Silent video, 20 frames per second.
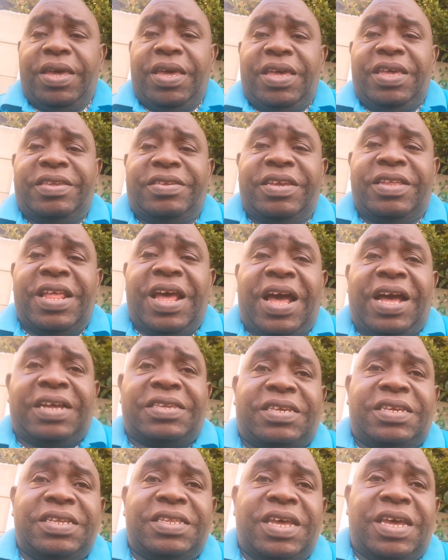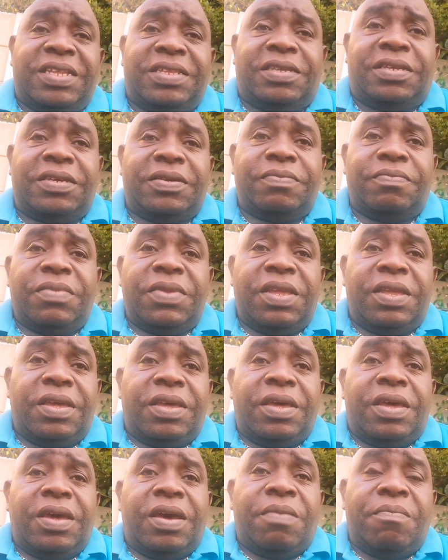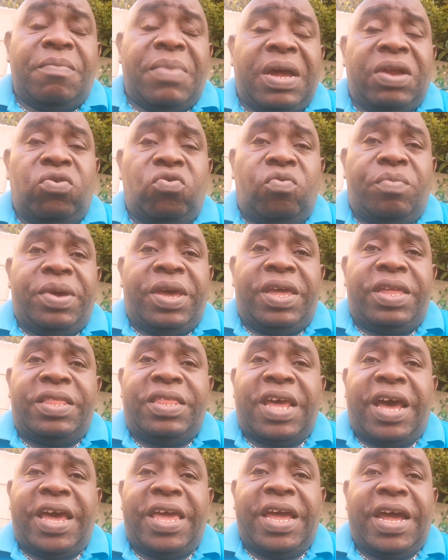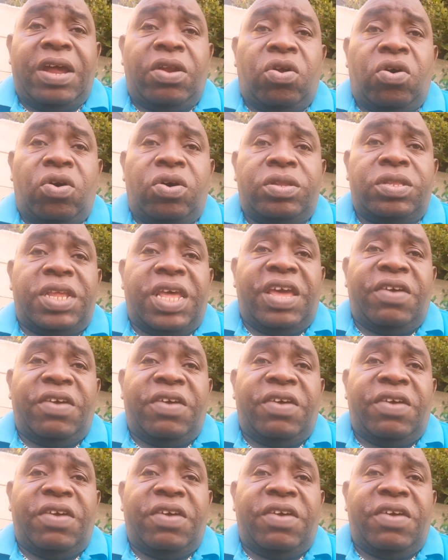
It's an accident. Malume died alone.